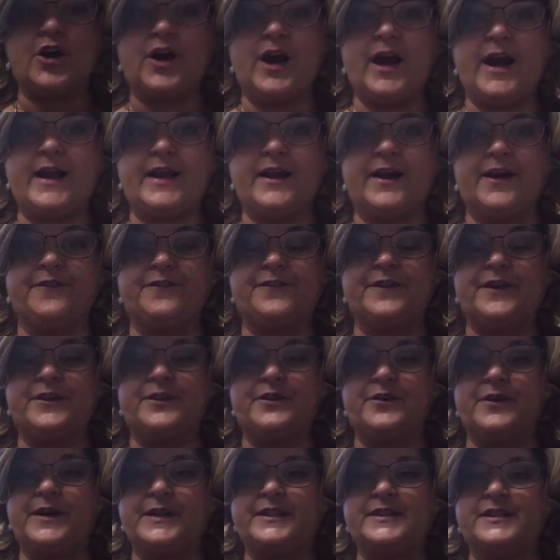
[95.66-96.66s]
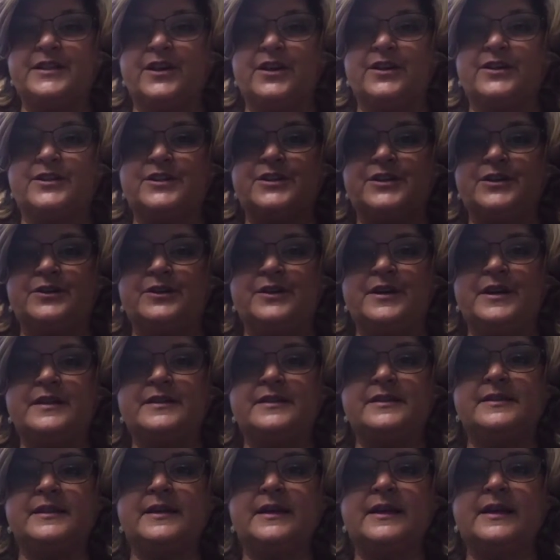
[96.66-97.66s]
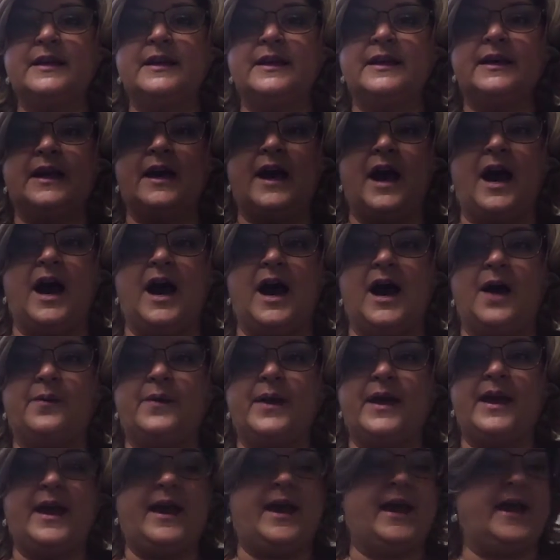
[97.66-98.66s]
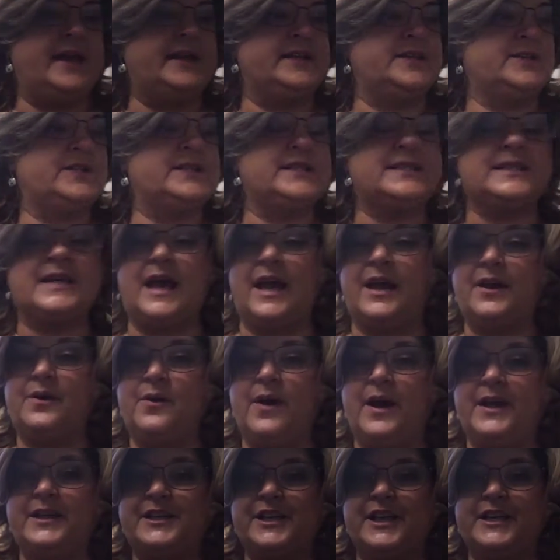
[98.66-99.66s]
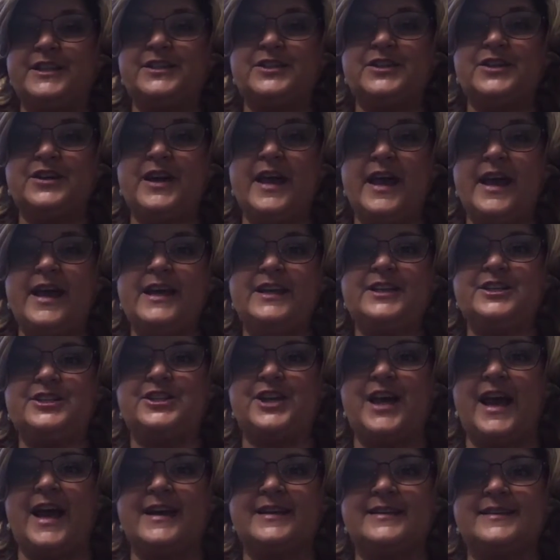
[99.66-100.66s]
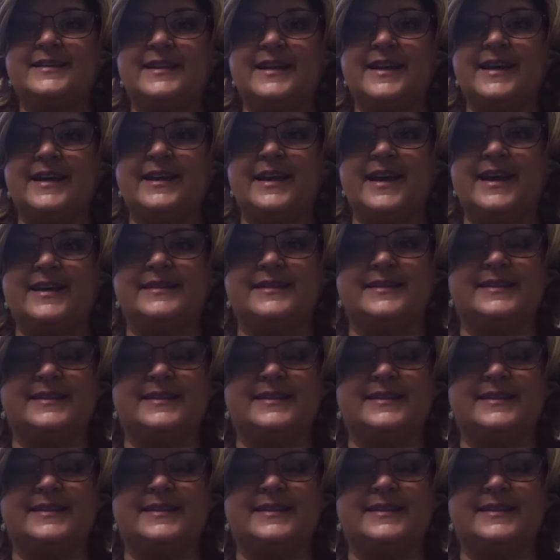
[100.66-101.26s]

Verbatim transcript: right, our fifth grade star students. Uh, we had Taekwon yesterday, Jackson, and